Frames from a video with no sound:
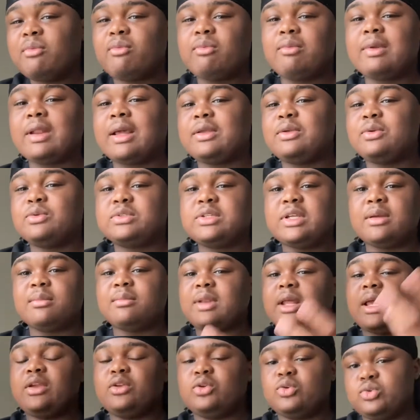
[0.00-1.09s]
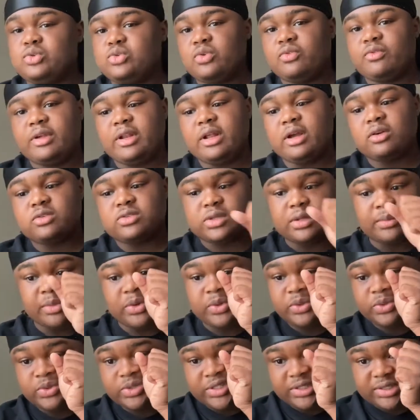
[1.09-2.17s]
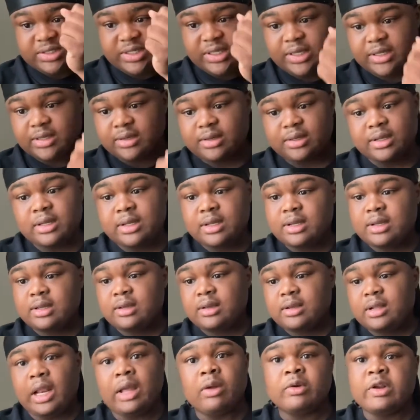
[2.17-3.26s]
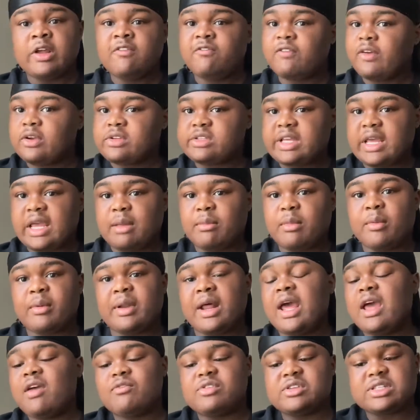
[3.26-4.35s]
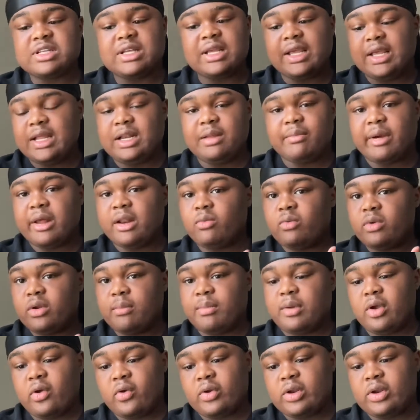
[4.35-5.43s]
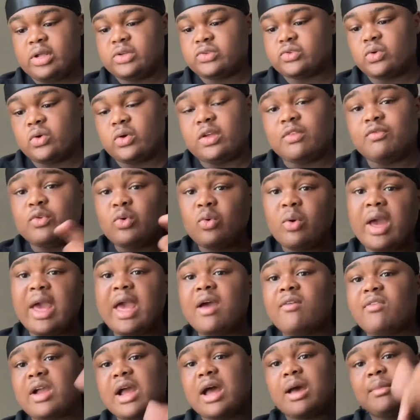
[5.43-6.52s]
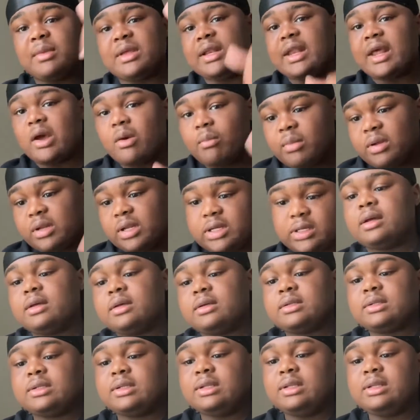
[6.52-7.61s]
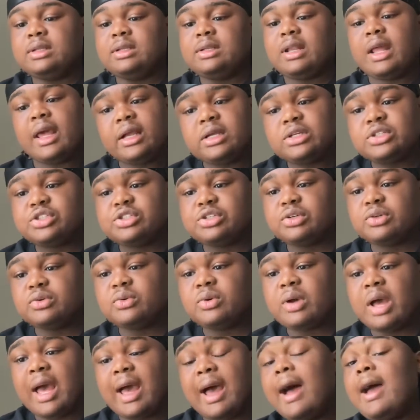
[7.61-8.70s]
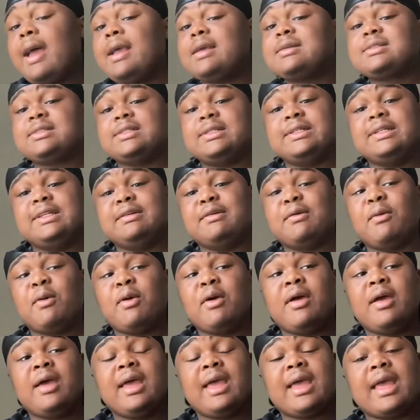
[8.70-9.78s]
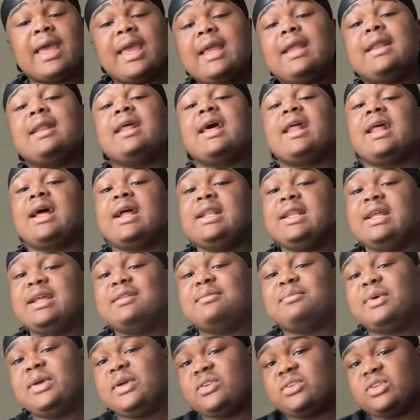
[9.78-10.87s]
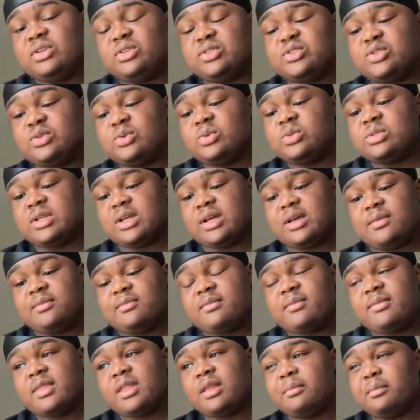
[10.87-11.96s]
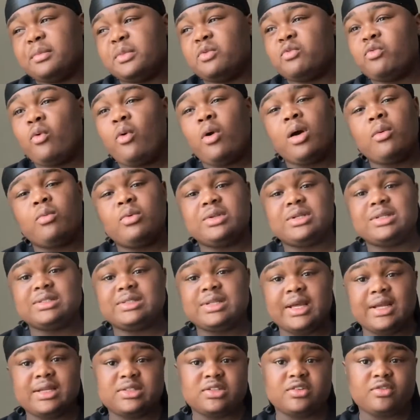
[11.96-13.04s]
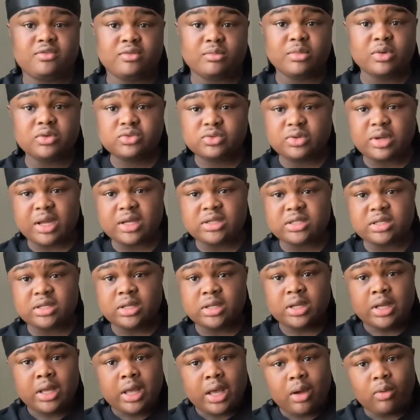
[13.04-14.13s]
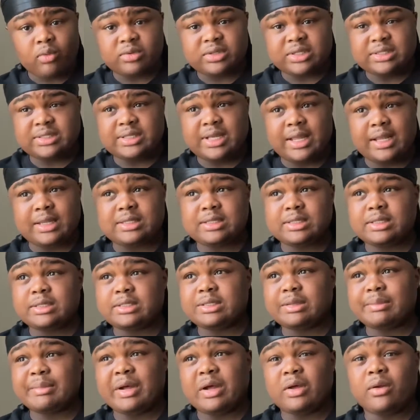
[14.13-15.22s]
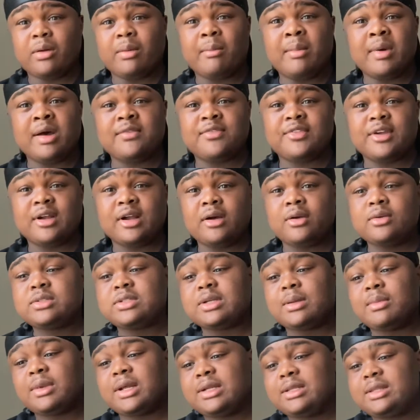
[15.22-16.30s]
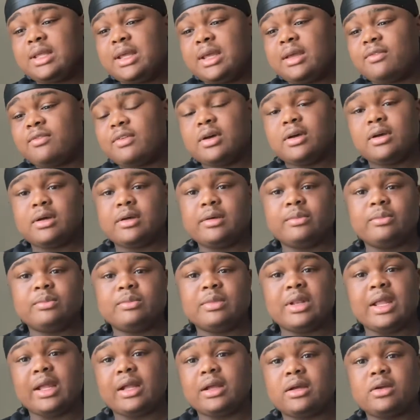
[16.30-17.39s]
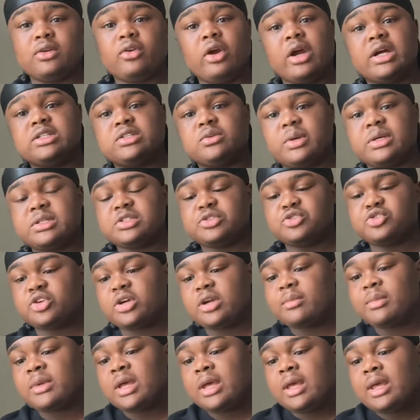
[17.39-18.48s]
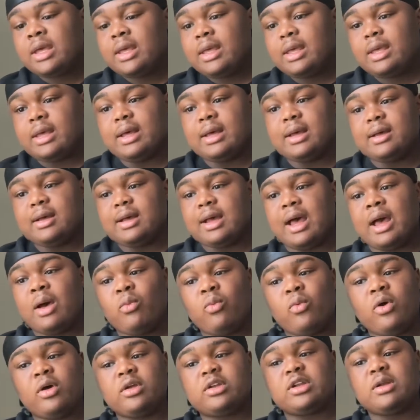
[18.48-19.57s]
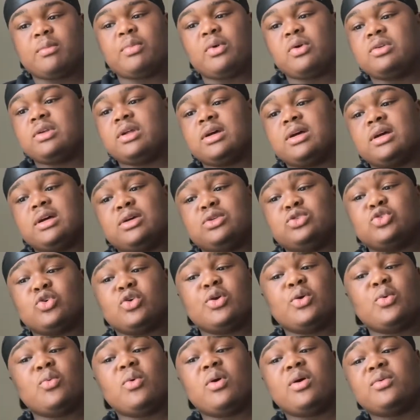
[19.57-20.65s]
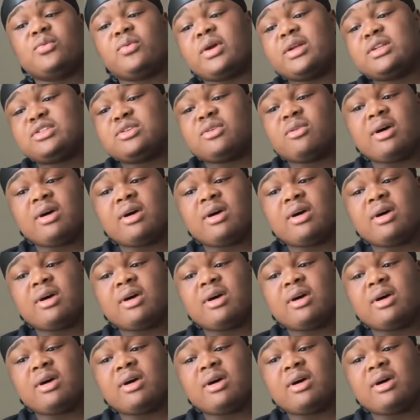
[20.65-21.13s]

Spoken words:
like you seeing like YouTube videos of them, or you just seeing like when they first came up. I haven't seen anybody with a pair of these on. If you have, comment down below. Next shoe, I actually hate that I didn't pick these shoes up before I went to Texas. For most of you guys, I went to Texas about a month ago, something like that, for like a graduation trip. I walked up on the Jordan 1 Retro